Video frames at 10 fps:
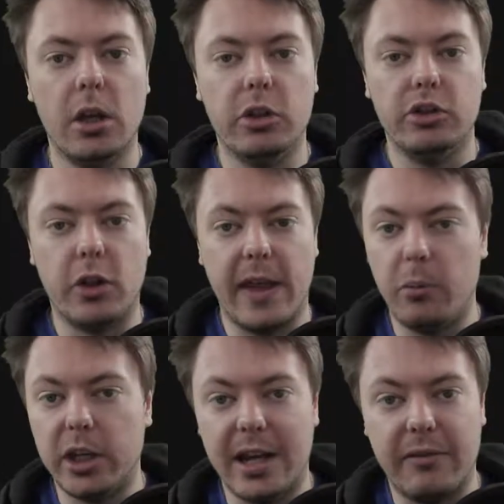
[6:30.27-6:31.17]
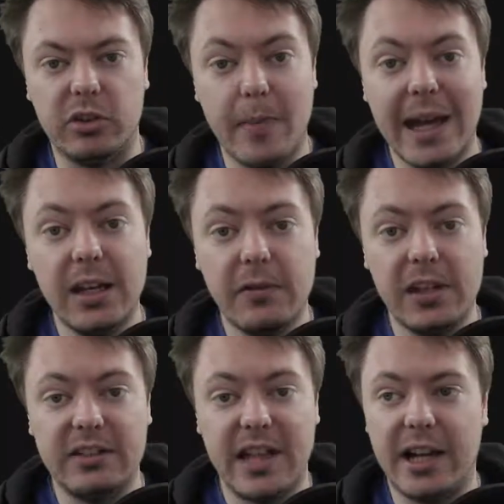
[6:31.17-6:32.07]
So then we can have as many of
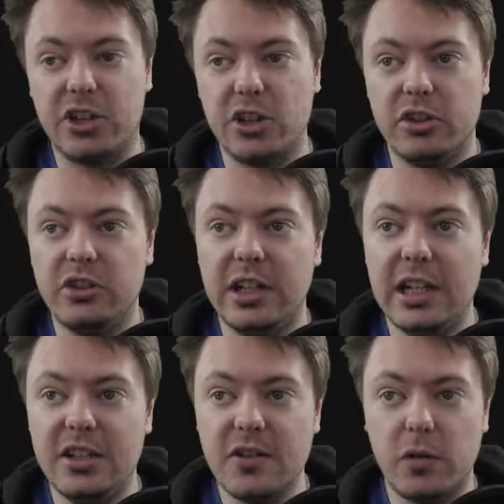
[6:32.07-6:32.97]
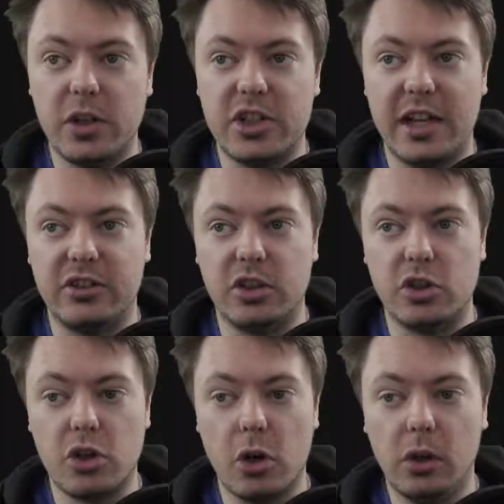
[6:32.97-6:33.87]
these sections, each of which has a
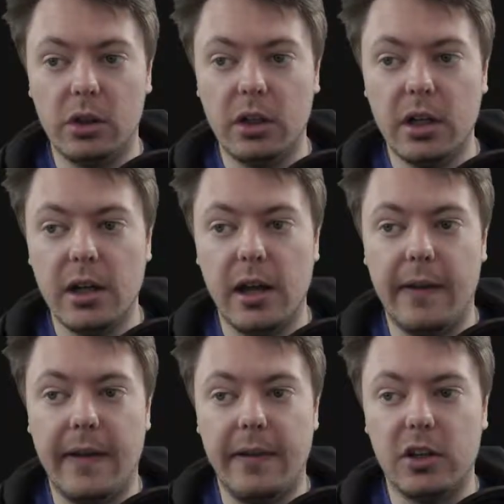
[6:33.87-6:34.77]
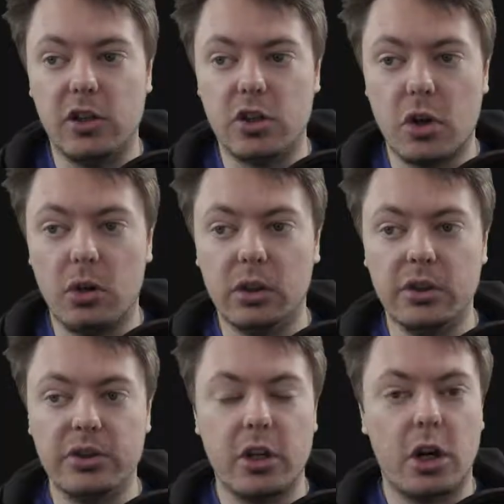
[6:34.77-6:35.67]
controller, and then the
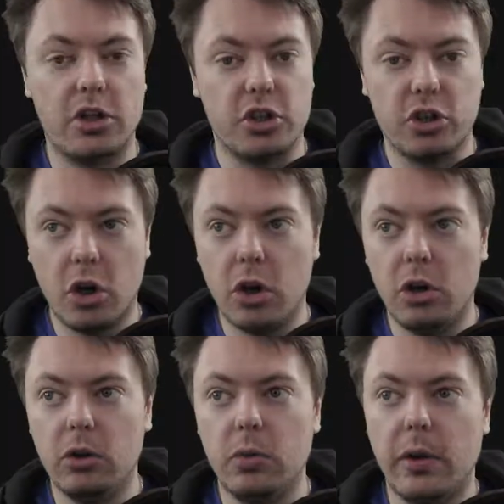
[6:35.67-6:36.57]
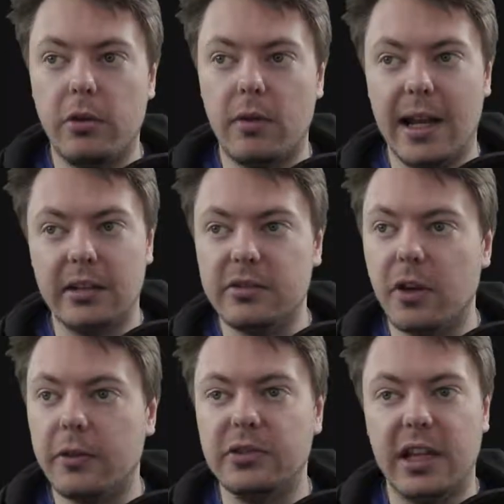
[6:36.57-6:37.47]
controllers are just called with the relative
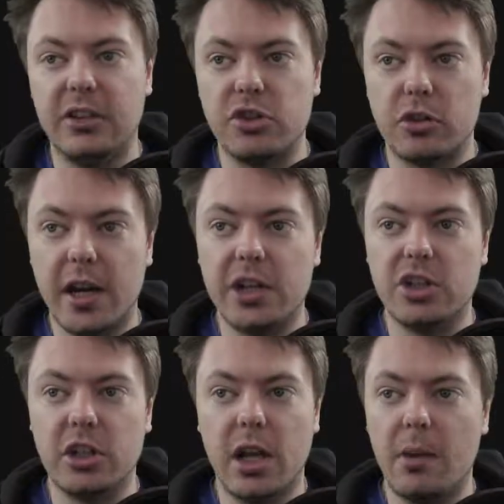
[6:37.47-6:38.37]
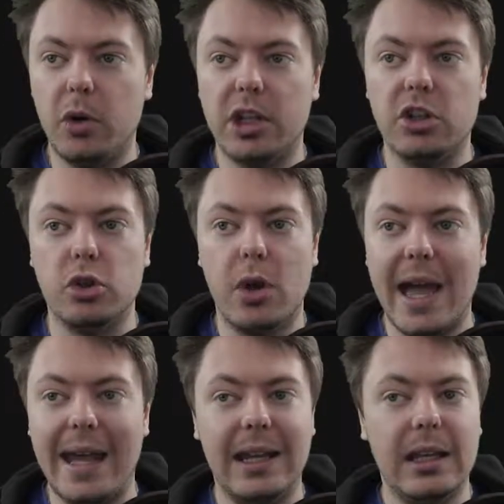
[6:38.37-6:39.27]
offset and duration, and we can do
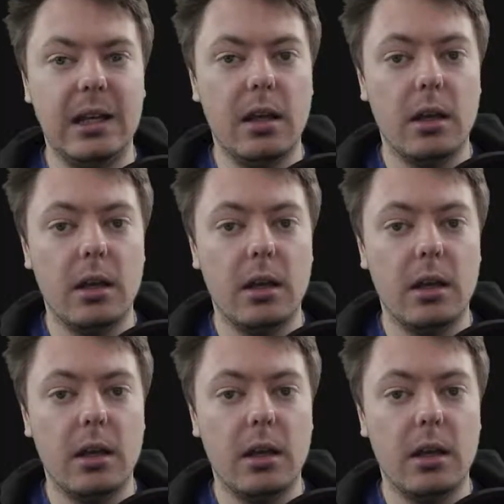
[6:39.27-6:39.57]
any